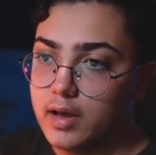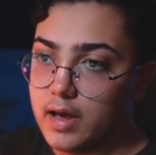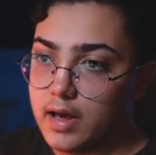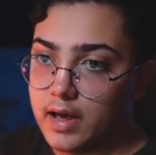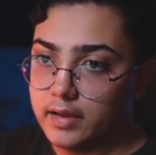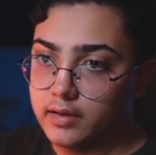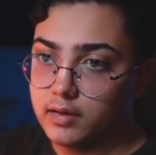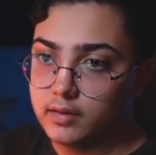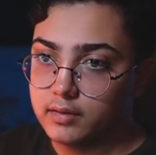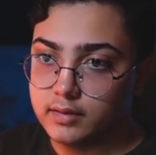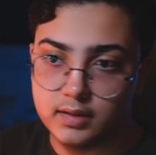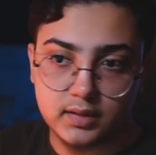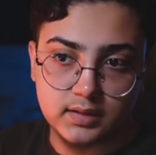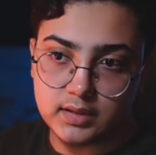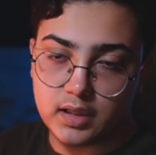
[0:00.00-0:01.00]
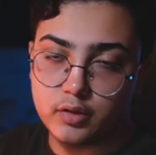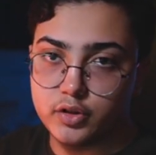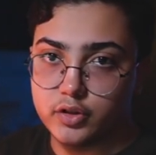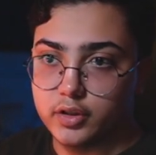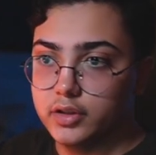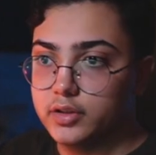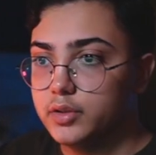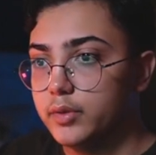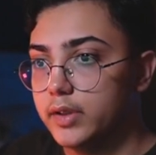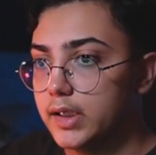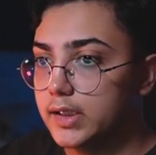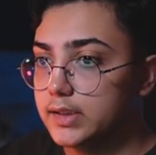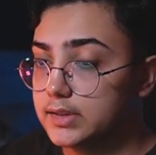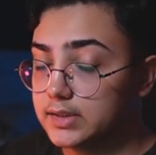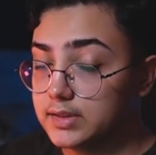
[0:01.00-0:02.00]
and this is how you're going to do it.
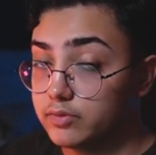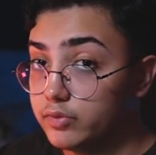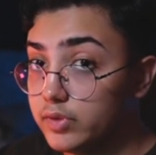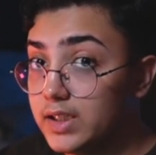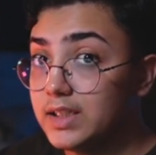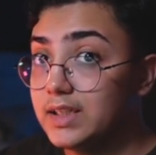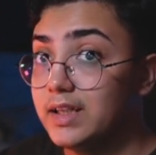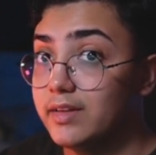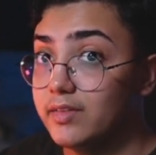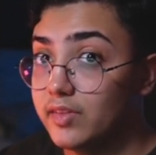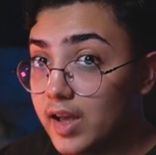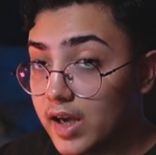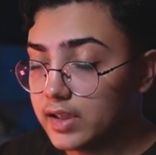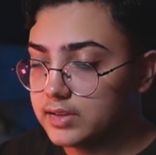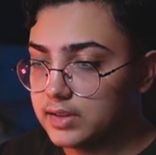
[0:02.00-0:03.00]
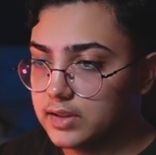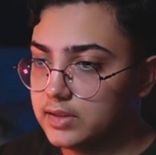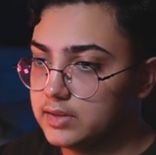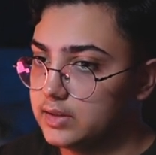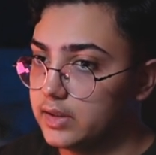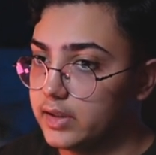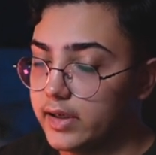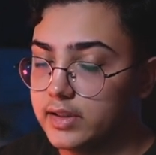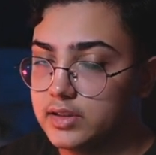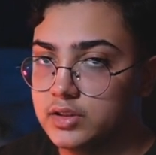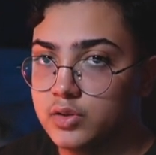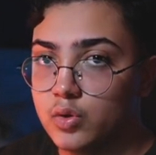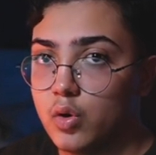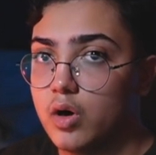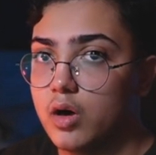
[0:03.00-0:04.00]
It's really that easy. It's not